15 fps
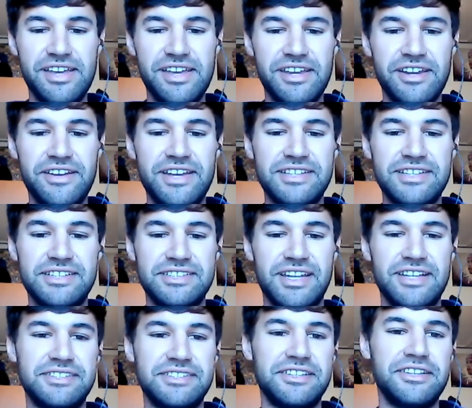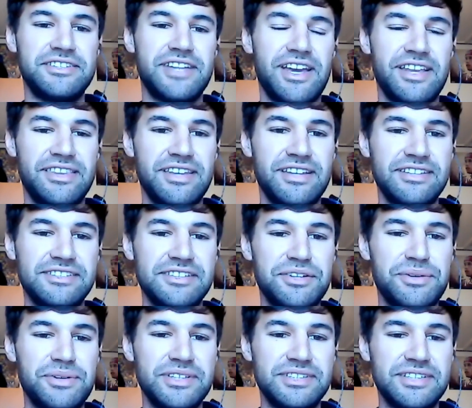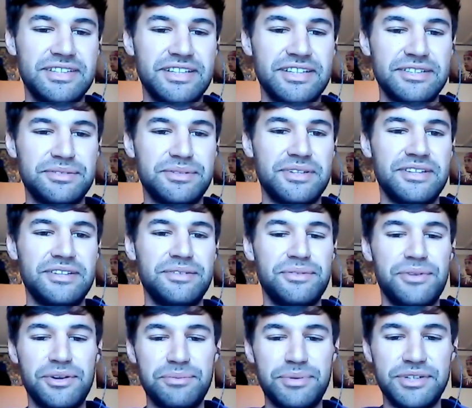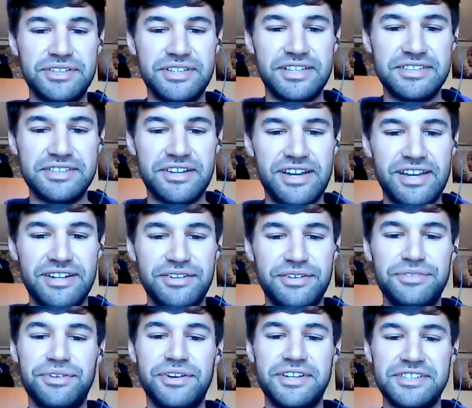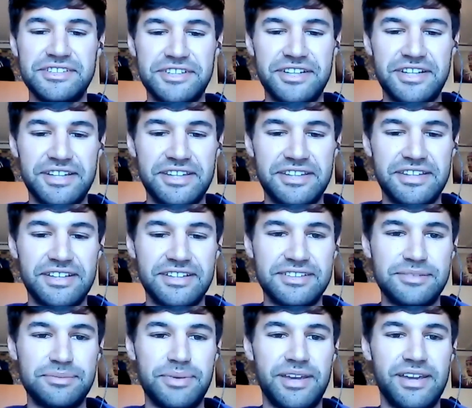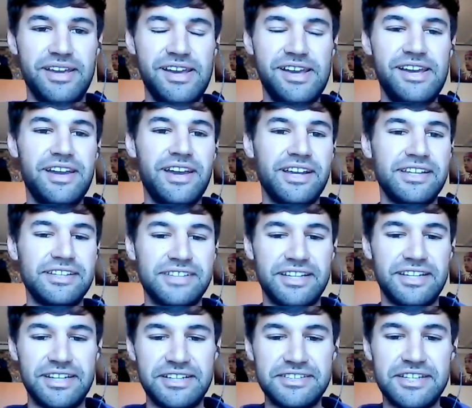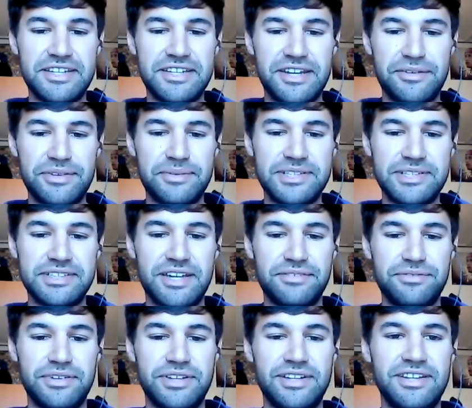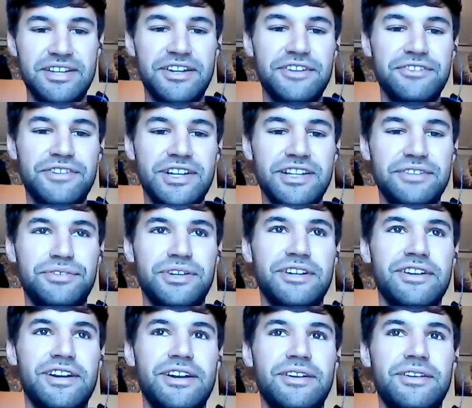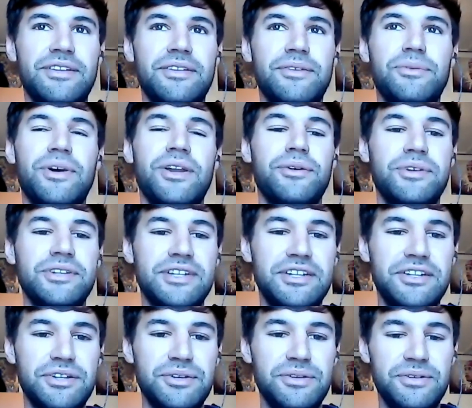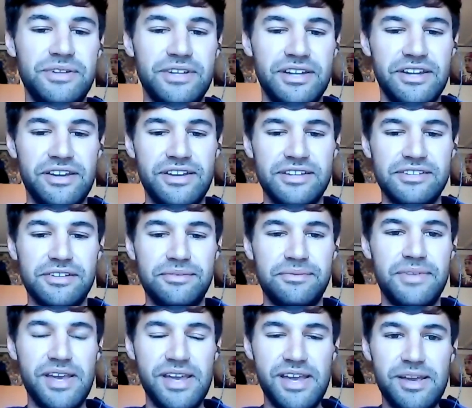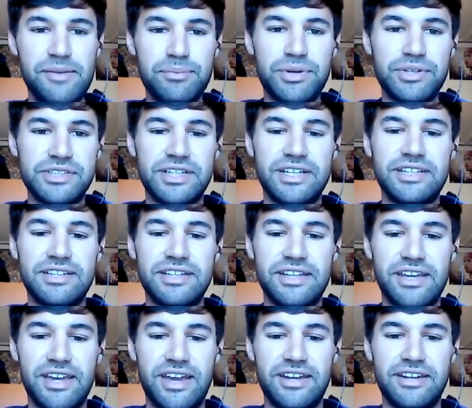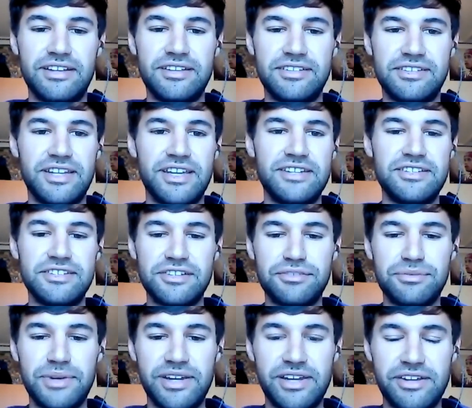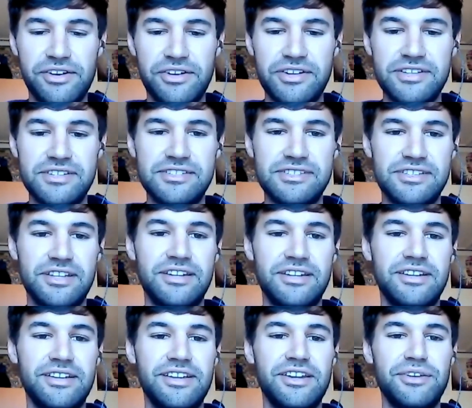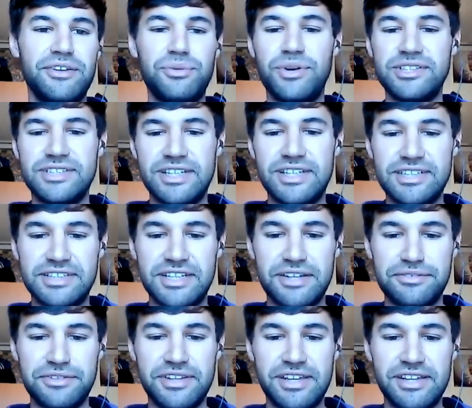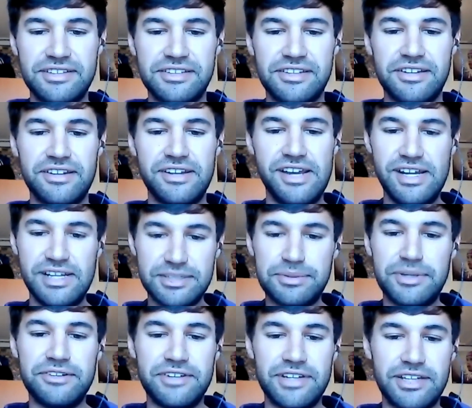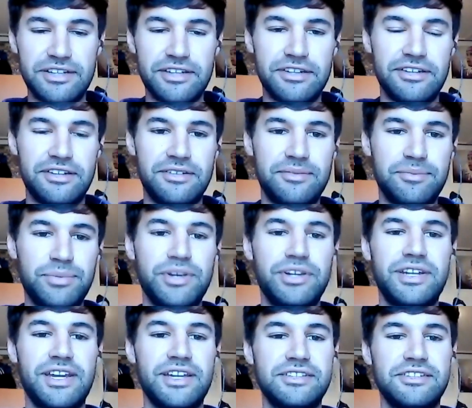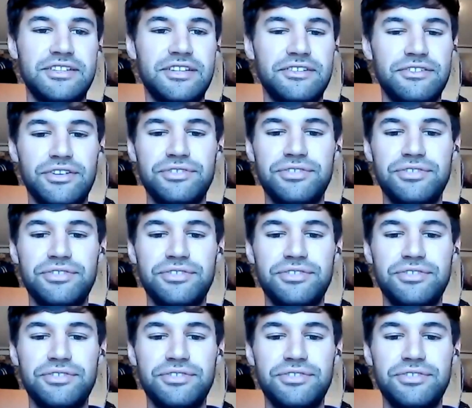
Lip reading: as he says, those hard things are always the things we want to put to the side or focus on other things. But I guess I need to sit down with myself and really figure out what I want to do, as I'm pushing into the harder stages of my honors, and what's next after that. So it's been a really good podcast to reflect.